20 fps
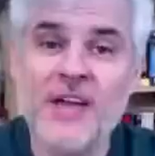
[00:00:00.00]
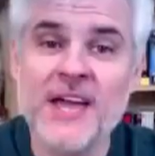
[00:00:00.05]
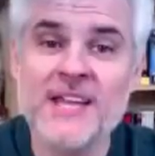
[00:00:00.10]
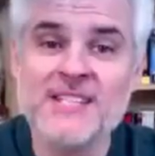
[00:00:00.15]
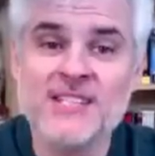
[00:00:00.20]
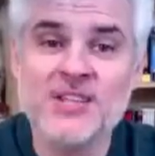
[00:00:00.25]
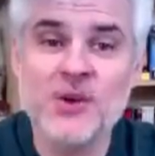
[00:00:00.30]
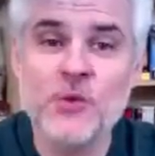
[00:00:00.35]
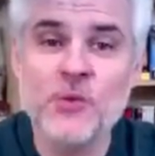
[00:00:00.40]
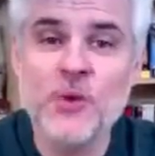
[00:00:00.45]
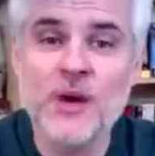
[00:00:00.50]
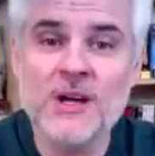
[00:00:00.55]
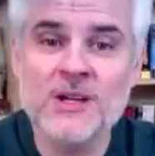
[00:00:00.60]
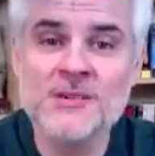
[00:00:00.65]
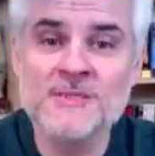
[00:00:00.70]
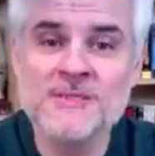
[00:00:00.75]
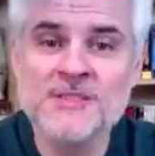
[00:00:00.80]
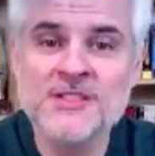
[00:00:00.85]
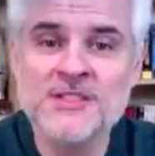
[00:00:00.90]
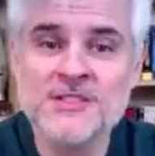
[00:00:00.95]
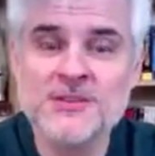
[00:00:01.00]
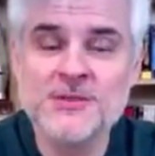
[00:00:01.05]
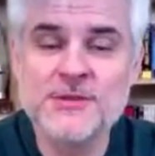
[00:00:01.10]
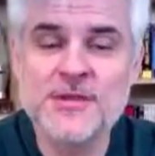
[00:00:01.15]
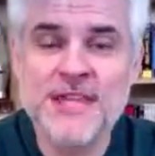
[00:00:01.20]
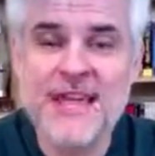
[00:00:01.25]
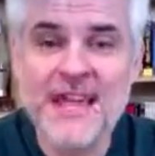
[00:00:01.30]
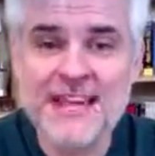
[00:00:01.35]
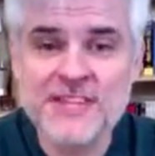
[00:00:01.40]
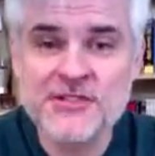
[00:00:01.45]
so welcome to
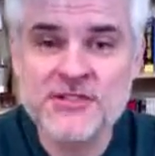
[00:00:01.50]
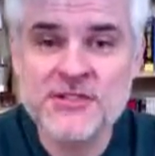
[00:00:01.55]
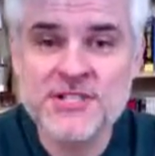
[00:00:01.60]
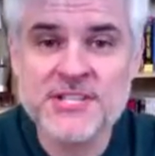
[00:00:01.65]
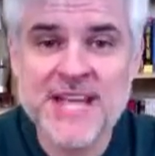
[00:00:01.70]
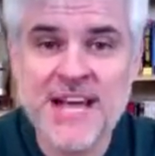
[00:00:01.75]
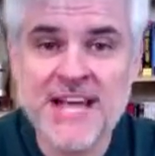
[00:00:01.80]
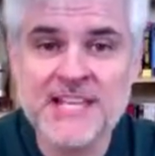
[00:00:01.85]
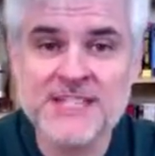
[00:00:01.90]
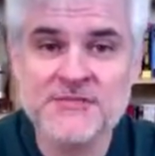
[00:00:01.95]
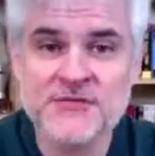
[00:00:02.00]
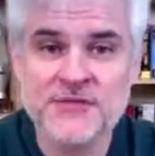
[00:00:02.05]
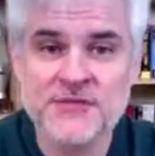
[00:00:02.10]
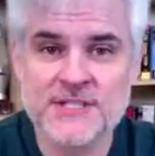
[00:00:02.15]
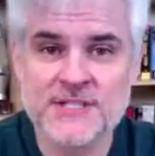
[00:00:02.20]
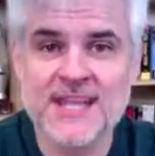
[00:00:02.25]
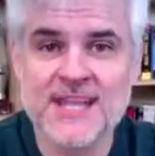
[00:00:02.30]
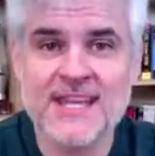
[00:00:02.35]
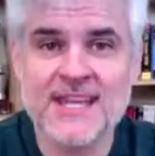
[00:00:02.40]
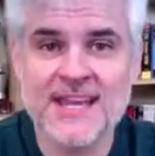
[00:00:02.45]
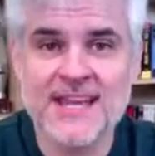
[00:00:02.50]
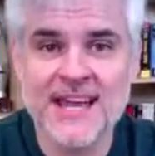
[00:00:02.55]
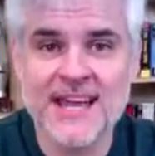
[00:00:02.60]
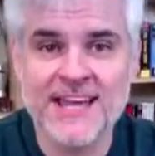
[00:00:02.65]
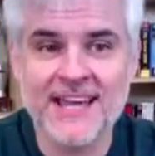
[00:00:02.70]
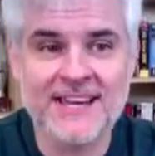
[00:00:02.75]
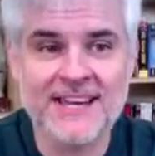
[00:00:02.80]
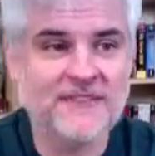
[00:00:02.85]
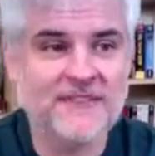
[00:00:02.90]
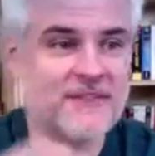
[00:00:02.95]
the exercise for day
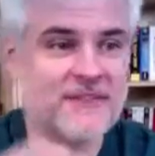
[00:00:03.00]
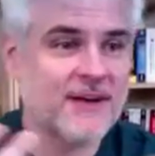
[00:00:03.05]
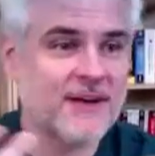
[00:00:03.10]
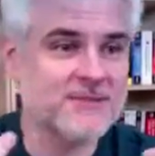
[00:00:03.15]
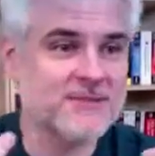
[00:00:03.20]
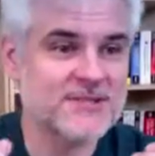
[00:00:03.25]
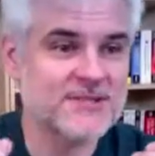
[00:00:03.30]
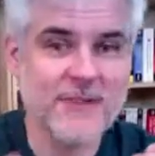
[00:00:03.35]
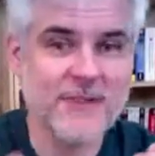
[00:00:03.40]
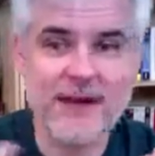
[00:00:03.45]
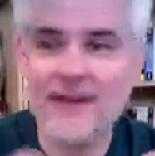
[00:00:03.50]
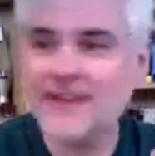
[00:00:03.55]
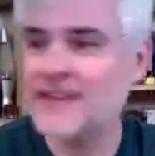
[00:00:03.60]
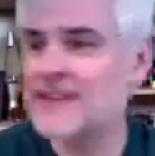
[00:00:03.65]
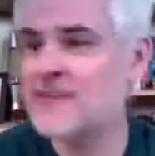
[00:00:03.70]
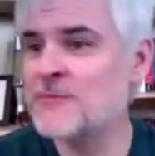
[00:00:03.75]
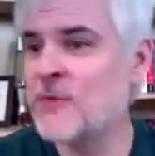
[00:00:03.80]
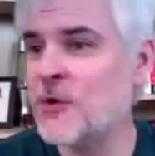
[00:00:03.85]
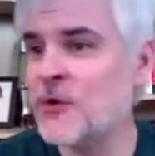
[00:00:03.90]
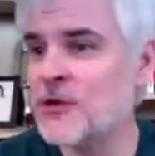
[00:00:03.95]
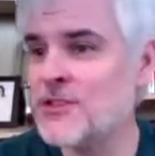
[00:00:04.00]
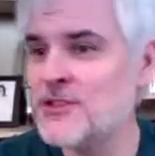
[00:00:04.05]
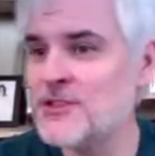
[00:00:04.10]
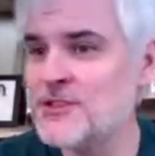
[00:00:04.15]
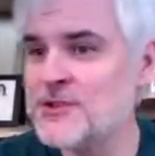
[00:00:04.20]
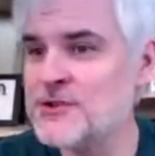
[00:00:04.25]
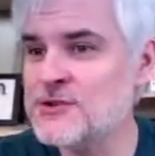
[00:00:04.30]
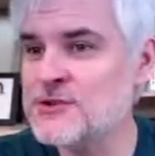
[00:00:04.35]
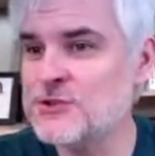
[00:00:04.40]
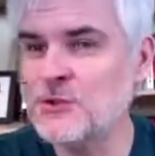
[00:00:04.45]
9. If I'm smiling more than
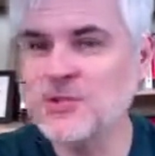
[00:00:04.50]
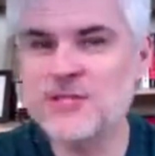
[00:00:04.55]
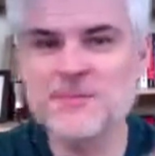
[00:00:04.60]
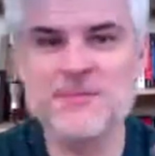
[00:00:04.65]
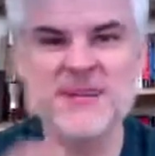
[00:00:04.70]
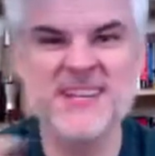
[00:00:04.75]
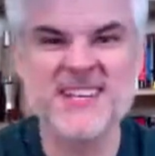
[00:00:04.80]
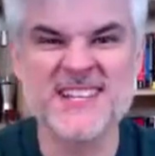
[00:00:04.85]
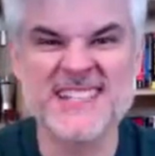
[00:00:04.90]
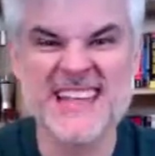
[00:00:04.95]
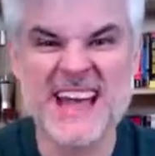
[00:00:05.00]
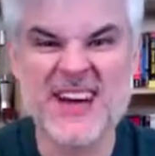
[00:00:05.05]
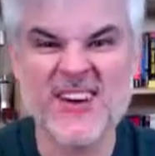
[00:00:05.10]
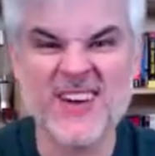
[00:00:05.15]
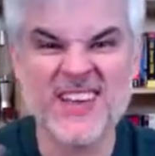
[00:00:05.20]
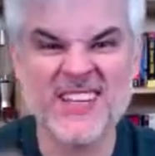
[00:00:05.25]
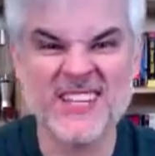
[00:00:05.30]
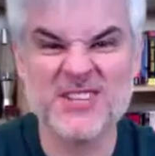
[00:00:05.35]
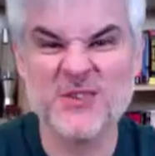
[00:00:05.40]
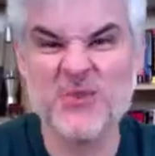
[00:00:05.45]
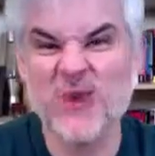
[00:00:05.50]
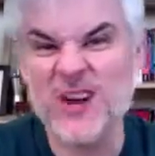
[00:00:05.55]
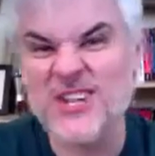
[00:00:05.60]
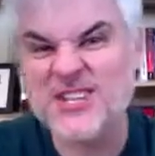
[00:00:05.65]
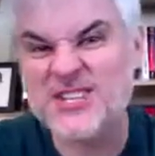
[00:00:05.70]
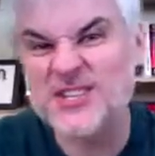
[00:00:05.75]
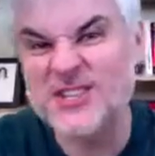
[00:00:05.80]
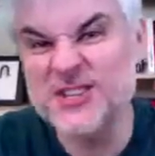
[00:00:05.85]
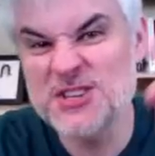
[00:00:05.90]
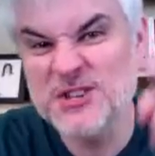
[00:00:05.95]
usual, it's because now I get to
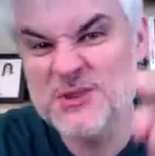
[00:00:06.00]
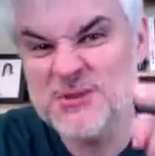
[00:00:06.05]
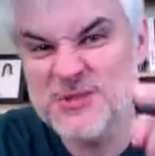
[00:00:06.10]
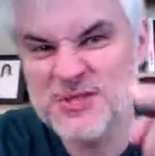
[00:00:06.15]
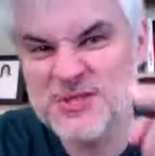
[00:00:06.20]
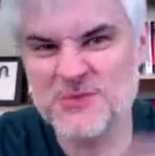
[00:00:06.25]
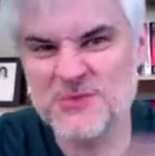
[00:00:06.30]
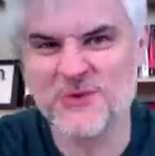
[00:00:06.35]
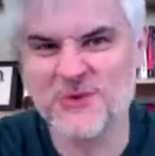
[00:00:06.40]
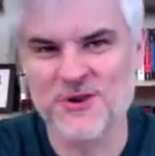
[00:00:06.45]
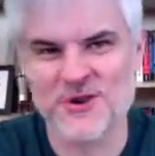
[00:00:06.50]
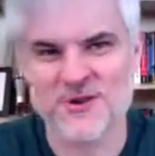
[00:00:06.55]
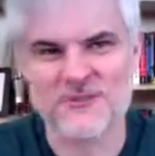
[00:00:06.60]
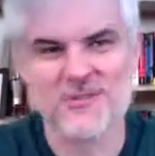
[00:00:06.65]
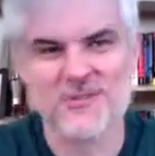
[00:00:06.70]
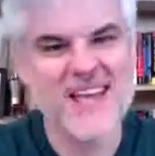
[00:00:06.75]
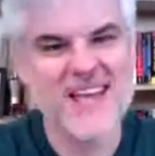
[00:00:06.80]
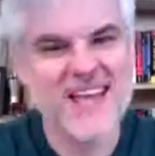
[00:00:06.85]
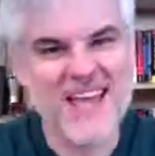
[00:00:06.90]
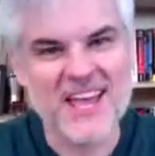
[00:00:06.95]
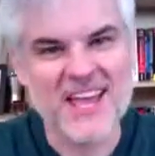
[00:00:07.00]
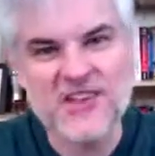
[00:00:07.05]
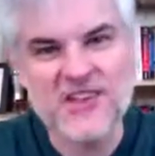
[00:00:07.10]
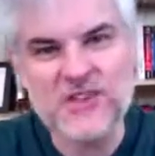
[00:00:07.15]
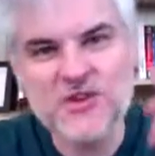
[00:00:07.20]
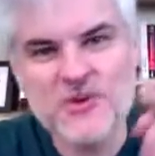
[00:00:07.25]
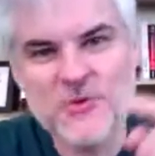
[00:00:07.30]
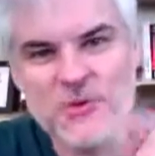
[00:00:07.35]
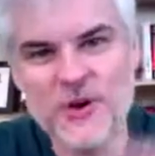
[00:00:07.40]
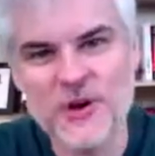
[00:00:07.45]
watch you squirm and
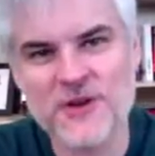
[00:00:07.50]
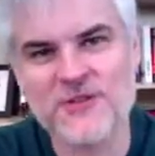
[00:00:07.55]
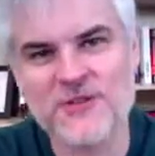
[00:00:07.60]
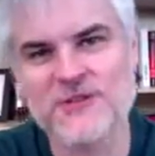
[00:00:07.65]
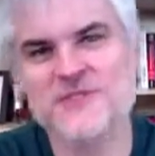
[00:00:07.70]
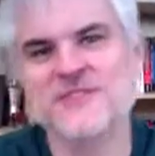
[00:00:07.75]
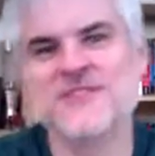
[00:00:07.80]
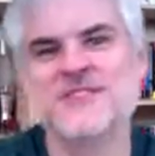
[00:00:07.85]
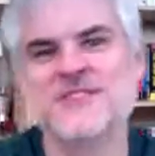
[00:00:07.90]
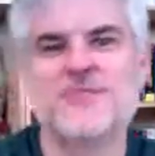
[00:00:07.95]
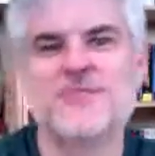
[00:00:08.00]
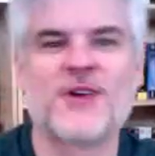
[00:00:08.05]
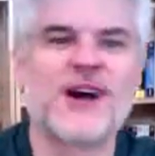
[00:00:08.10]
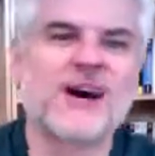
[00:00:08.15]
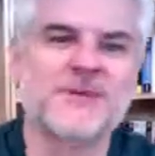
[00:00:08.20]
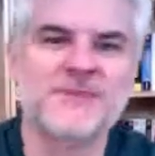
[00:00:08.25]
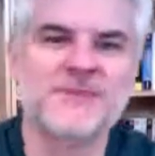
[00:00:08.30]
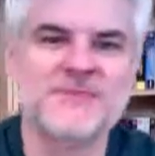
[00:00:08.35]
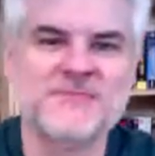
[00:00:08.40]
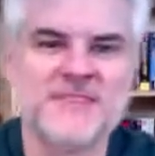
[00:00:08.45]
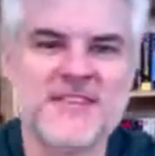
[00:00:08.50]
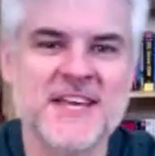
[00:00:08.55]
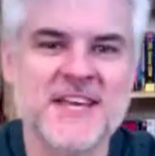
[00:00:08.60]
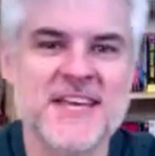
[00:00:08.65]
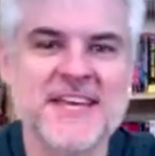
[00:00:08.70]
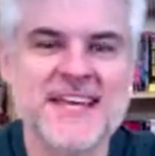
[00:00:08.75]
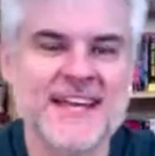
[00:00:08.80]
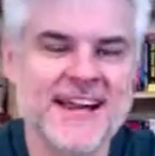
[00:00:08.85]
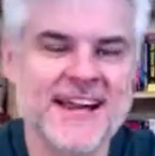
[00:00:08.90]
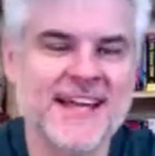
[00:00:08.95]
you work through these problems,
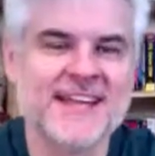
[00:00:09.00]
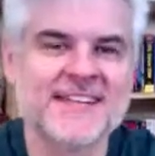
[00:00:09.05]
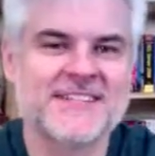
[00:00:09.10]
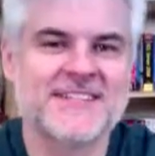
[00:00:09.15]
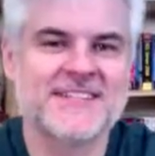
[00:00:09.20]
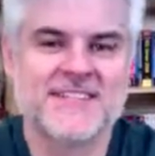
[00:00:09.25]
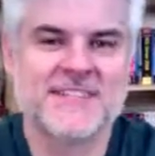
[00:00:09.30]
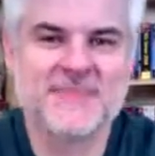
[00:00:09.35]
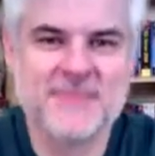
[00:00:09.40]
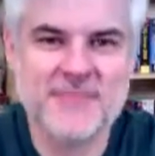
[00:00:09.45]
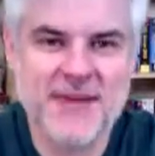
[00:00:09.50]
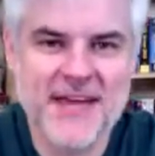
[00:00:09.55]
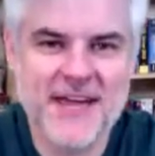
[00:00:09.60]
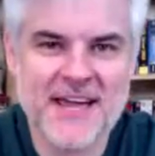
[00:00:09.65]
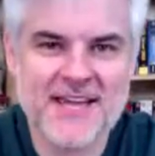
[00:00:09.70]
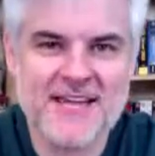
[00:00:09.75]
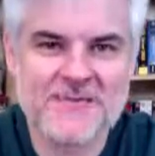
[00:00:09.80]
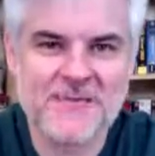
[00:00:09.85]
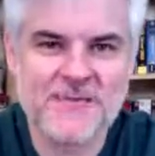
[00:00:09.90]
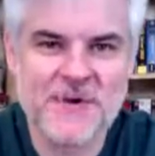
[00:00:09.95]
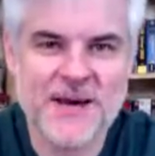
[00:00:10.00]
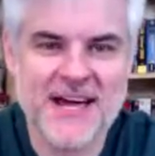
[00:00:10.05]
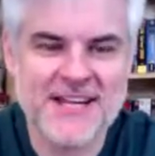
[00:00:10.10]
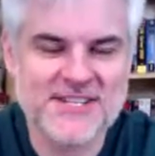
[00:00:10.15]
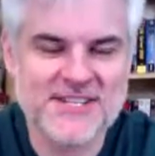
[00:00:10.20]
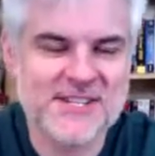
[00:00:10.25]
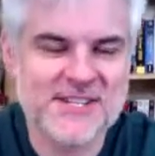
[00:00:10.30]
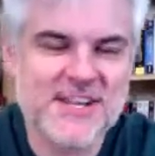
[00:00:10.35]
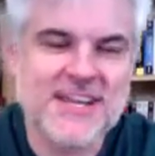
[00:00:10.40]
and I get to sit back and watch.